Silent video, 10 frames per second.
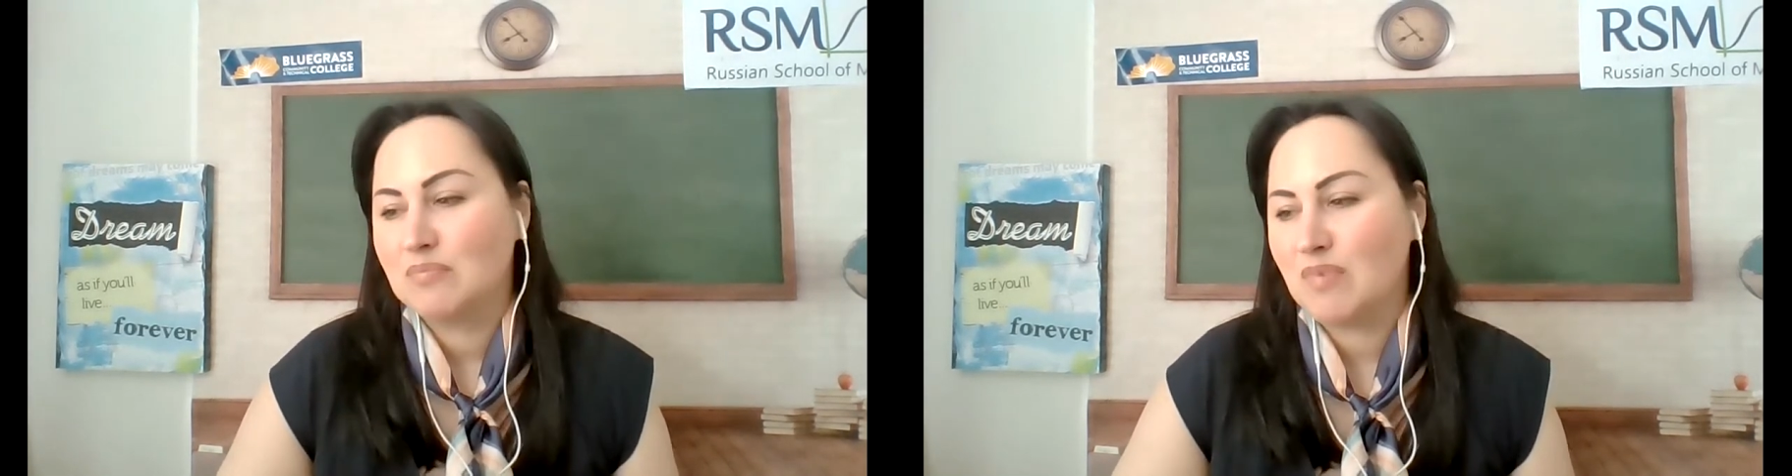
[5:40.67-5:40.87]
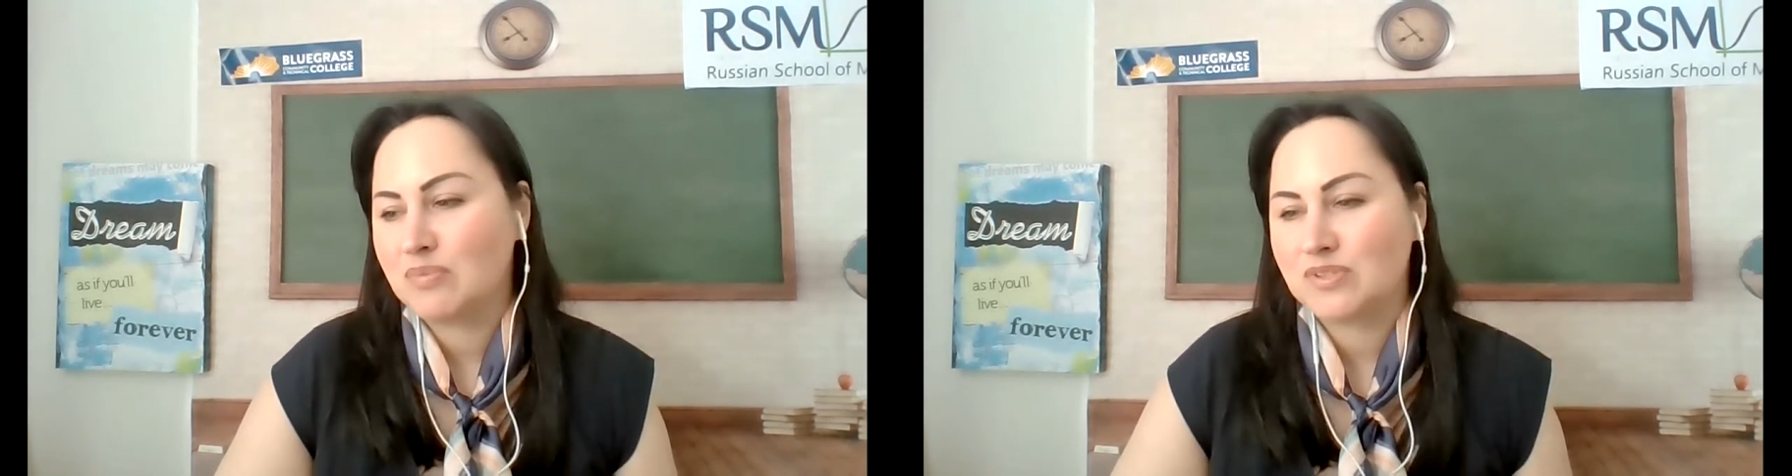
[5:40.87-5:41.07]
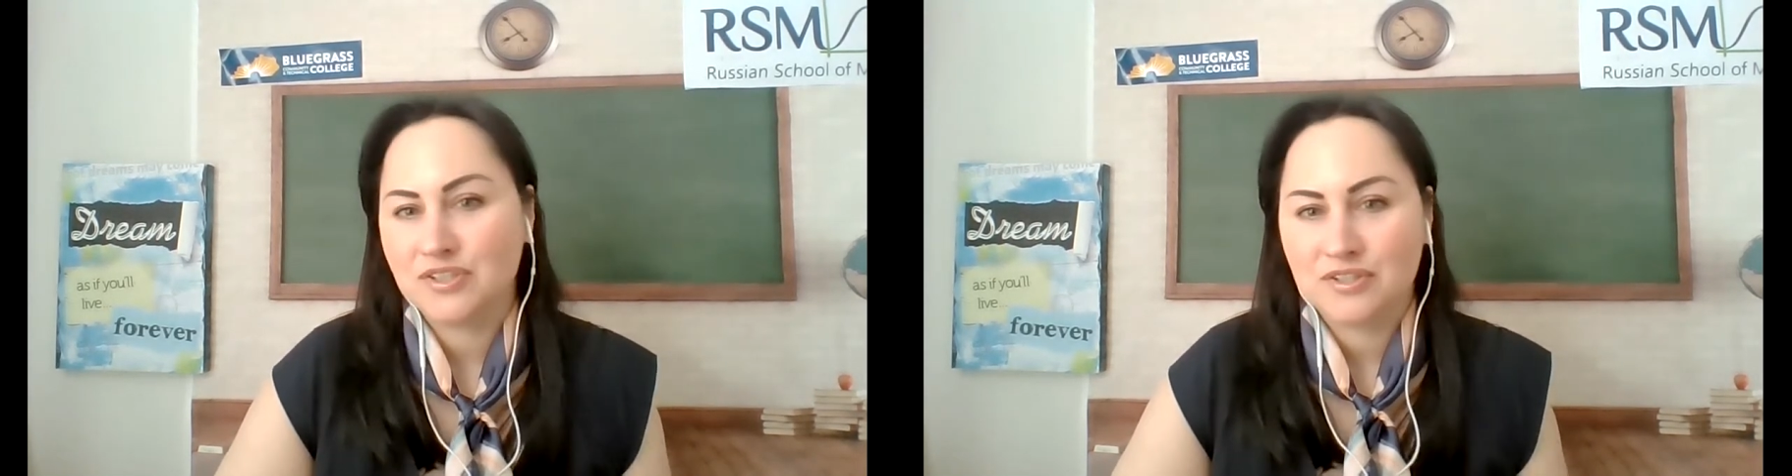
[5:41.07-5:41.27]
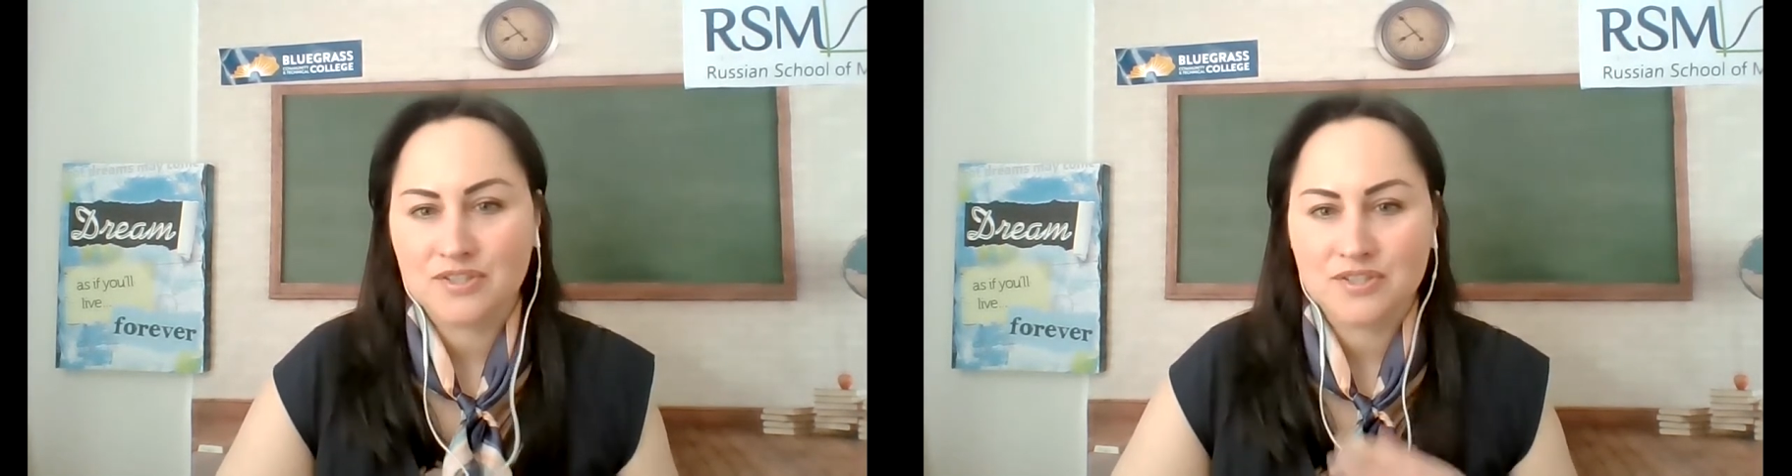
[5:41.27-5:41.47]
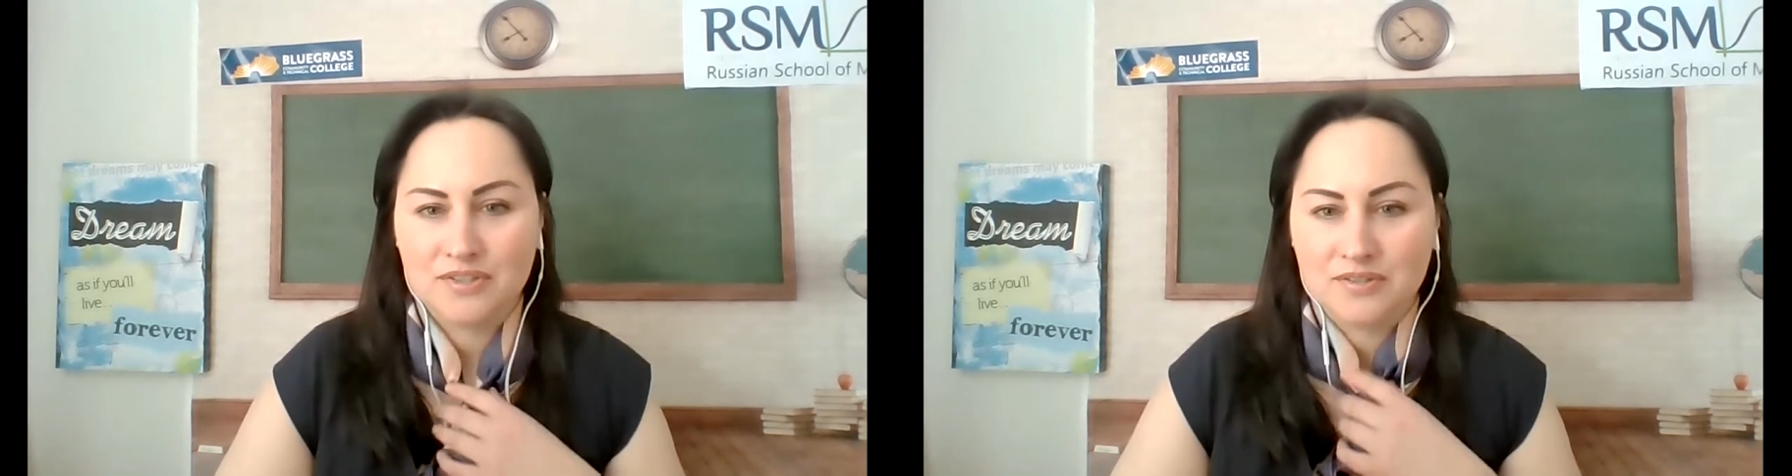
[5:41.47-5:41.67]
Bumper
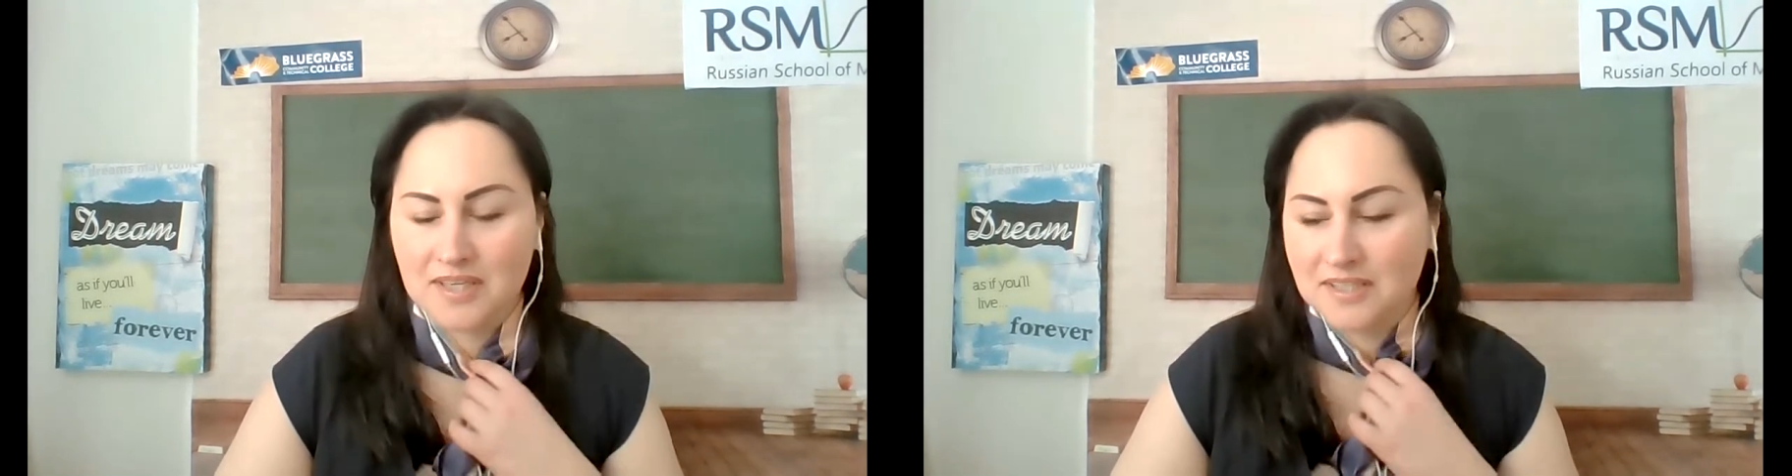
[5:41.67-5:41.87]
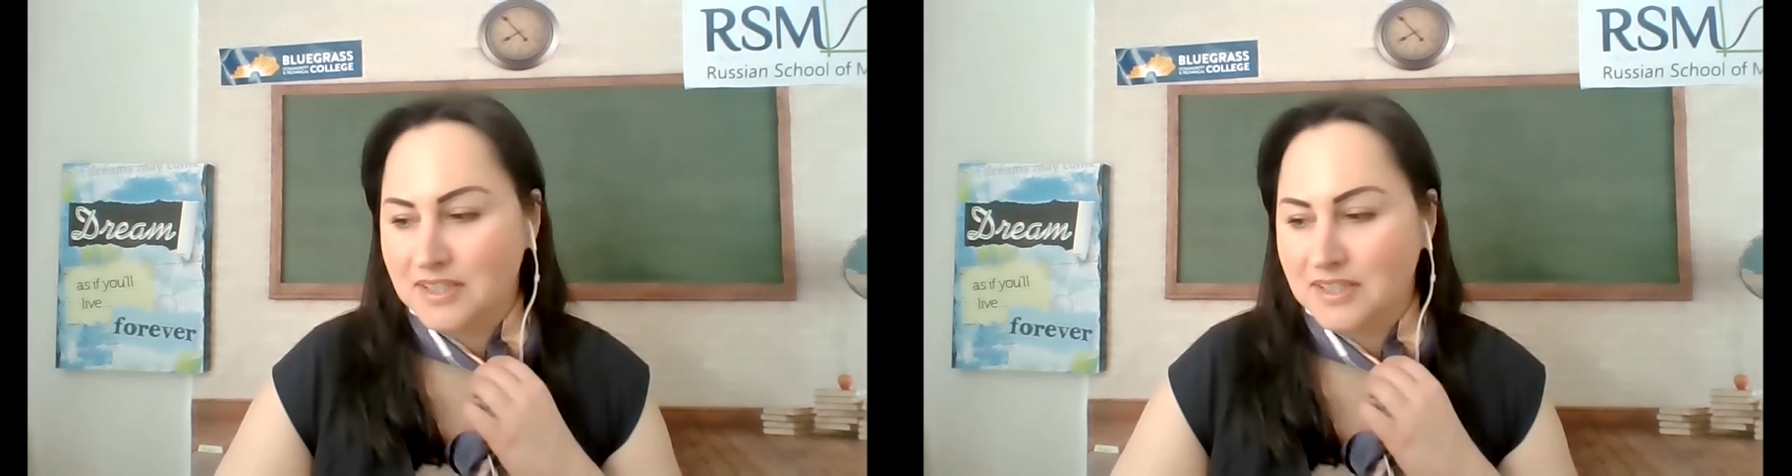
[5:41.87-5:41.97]
stickers are kind of